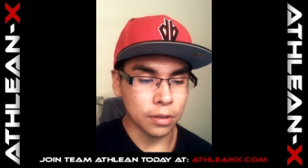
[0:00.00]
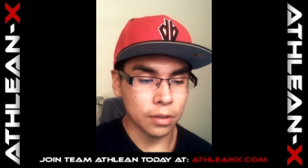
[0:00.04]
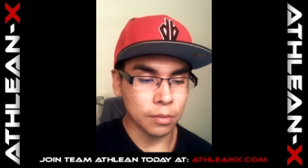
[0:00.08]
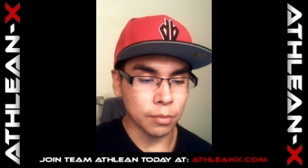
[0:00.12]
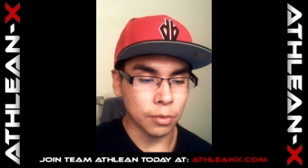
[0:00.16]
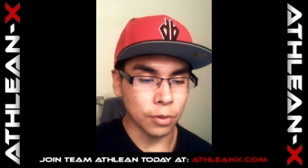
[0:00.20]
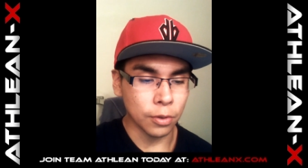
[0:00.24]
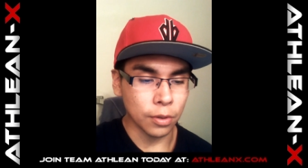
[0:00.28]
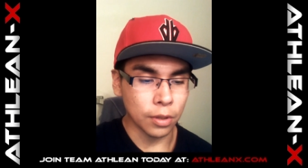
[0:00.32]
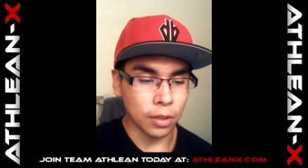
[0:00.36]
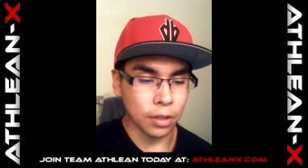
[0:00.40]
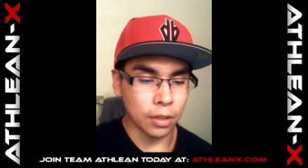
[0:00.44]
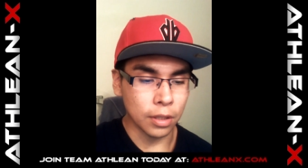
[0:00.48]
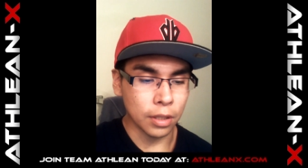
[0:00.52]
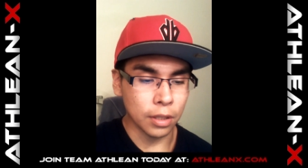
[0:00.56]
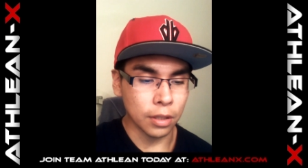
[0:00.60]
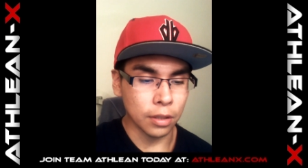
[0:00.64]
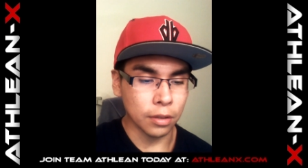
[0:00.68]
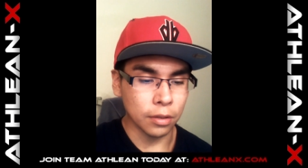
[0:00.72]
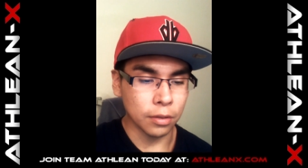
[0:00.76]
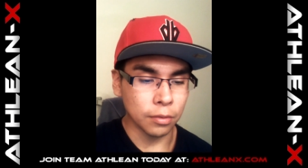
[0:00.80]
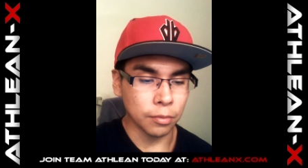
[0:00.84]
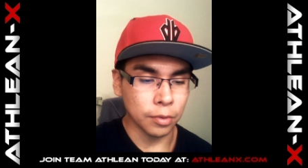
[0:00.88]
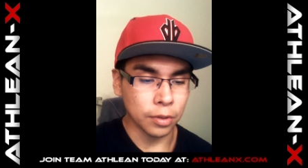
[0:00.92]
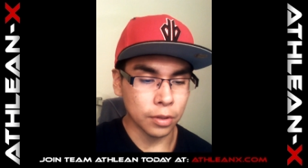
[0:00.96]
is broken
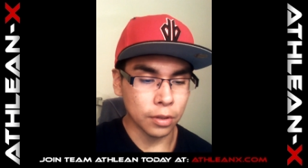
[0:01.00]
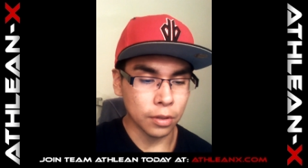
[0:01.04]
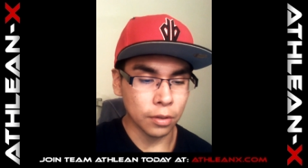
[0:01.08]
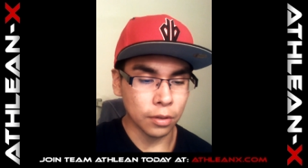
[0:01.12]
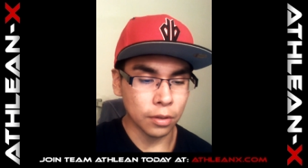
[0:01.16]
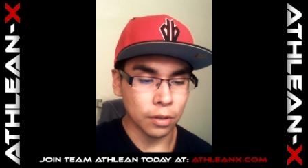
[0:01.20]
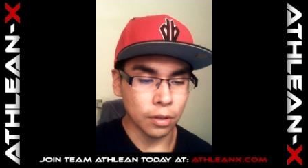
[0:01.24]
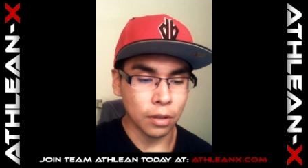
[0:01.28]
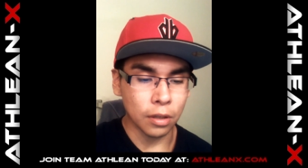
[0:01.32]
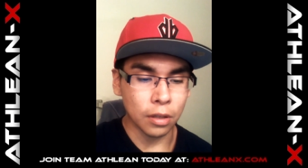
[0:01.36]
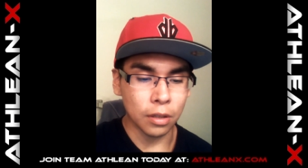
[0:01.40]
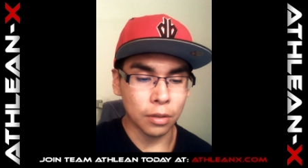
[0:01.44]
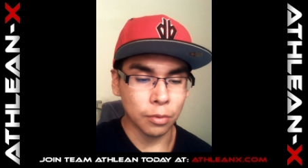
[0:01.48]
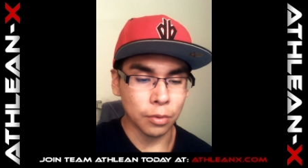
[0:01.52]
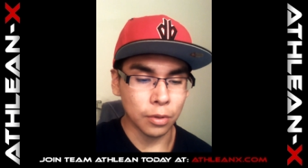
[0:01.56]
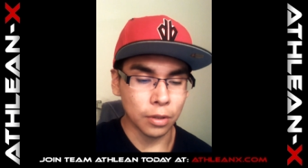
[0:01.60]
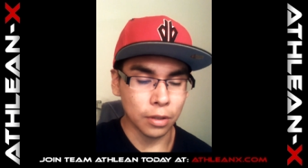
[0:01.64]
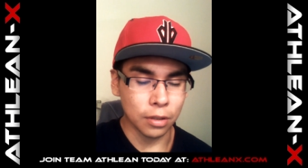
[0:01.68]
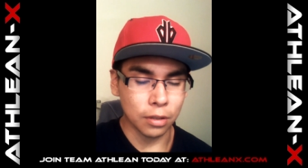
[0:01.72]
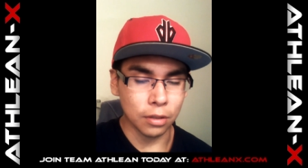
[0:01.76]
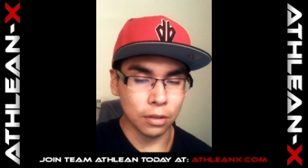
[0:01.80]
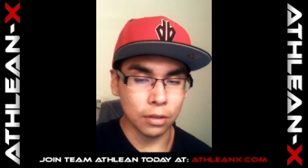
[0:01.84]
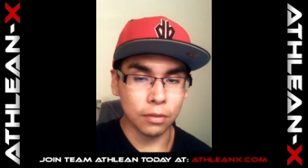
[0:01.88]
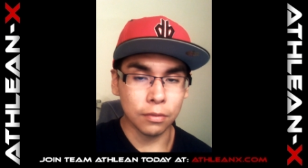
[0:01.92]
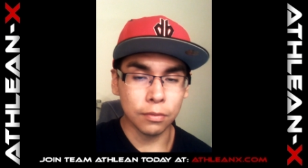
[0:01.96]
down with all the hard
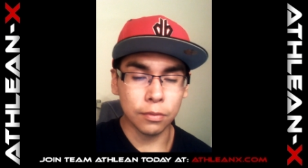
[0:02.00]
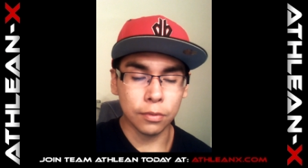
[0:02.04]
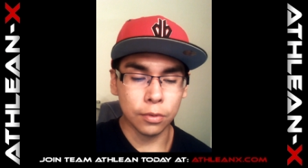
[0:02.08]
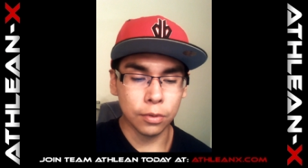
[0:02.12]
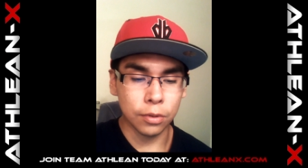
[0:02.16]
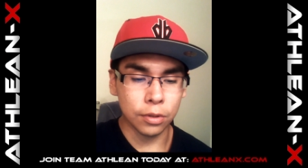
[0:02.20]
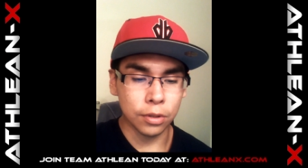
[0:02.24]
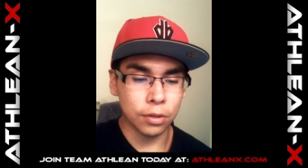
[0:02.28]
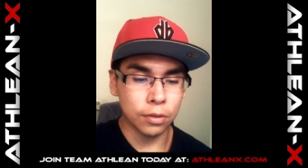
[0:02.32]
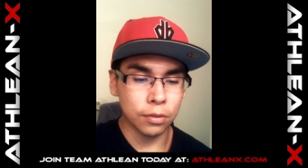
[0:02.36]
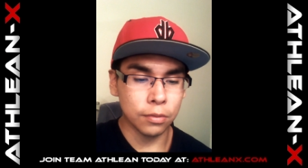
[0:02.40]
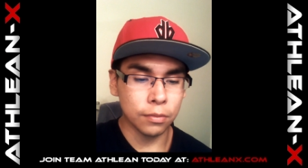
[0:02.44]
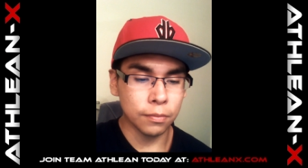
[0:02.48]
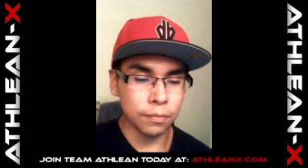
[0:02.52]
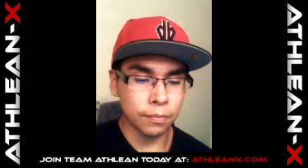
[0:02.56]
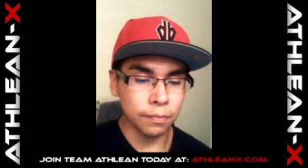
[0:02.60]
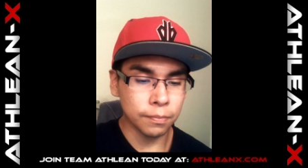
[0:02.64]
work done for you.